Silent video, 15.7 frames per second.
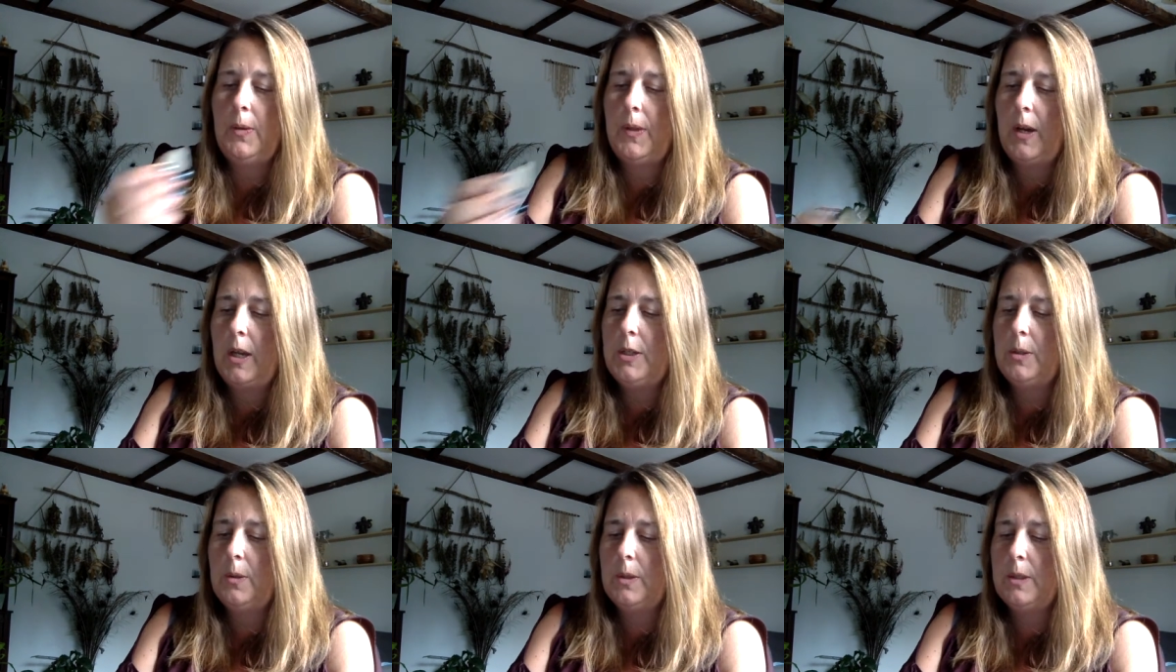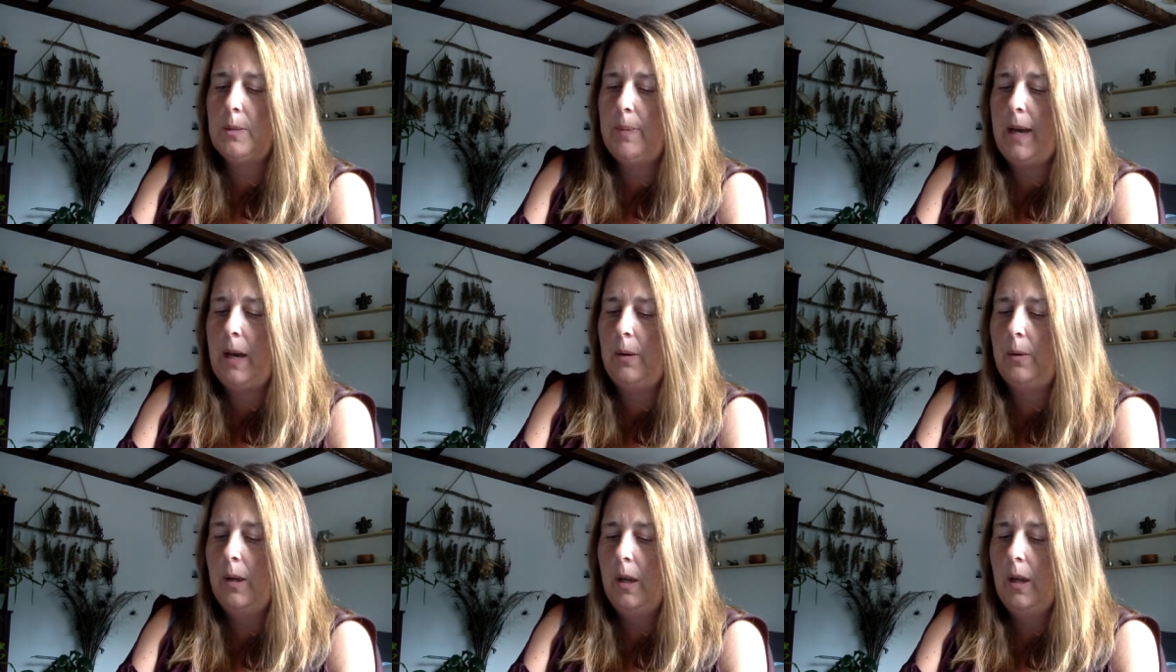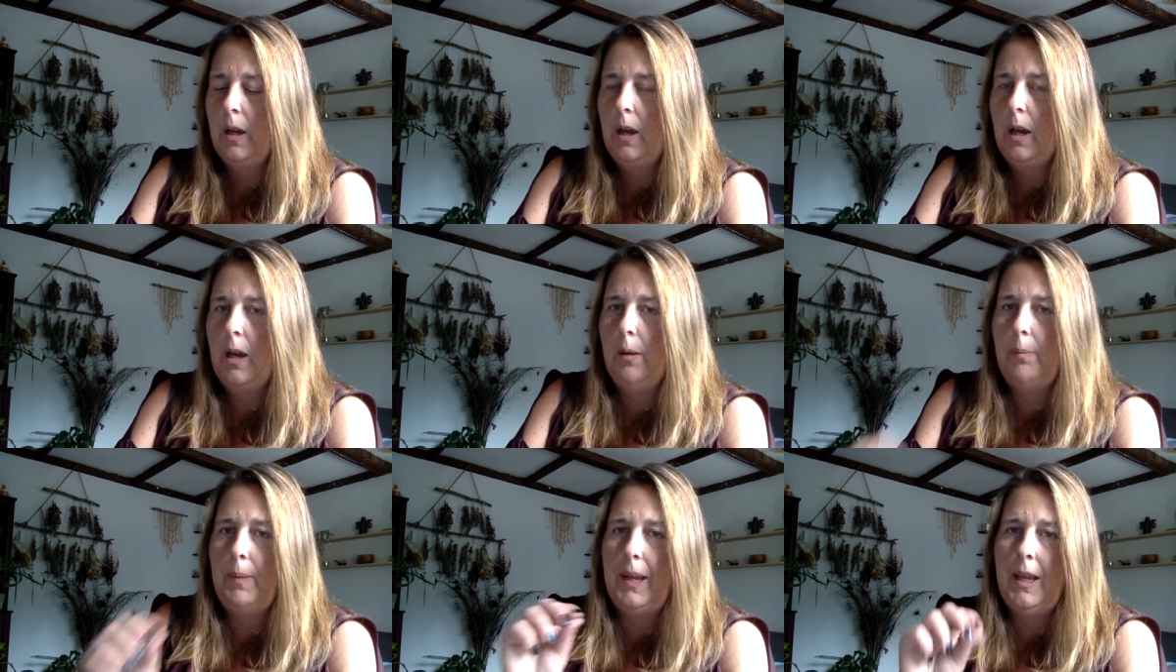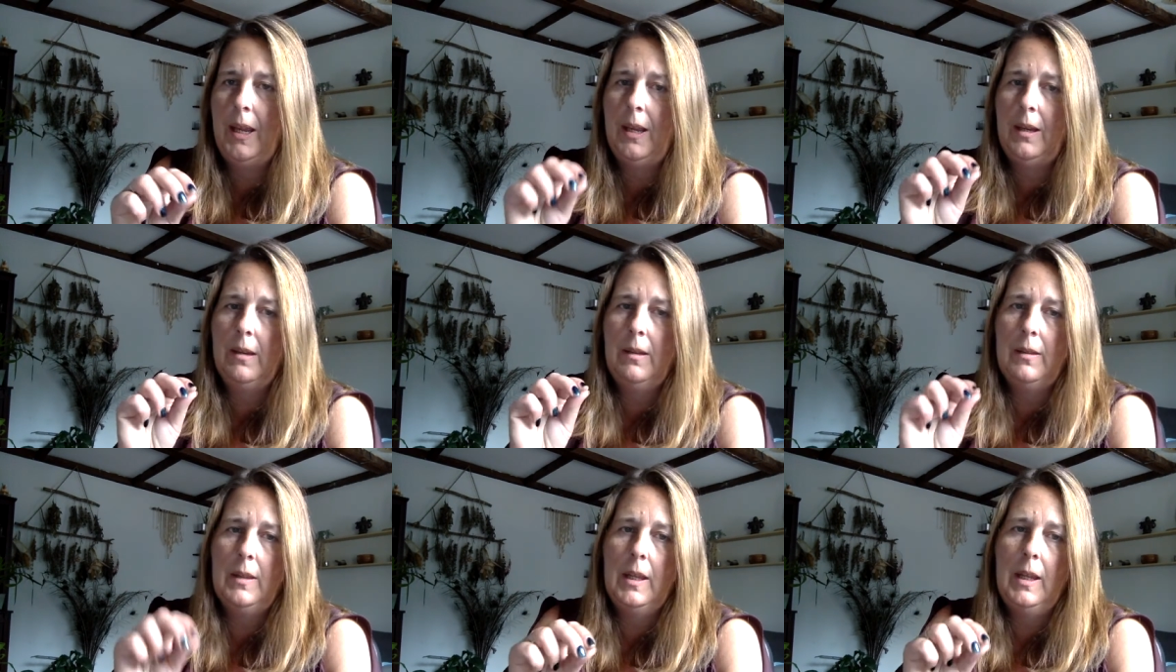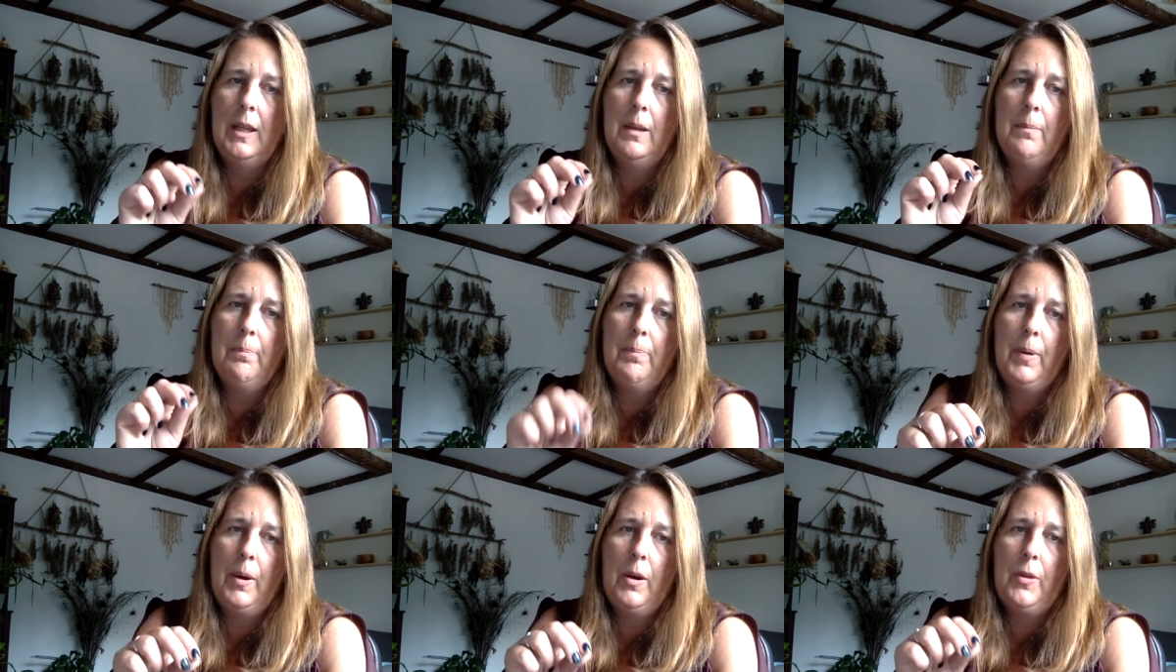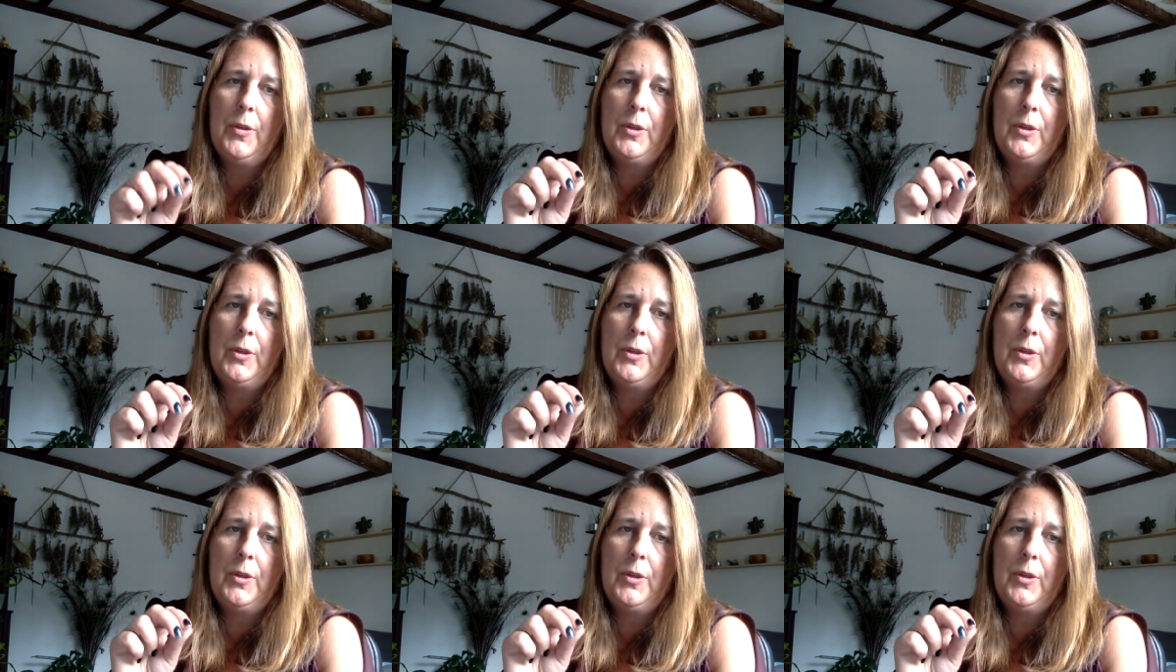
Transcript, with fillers: that I talked about um, in the bath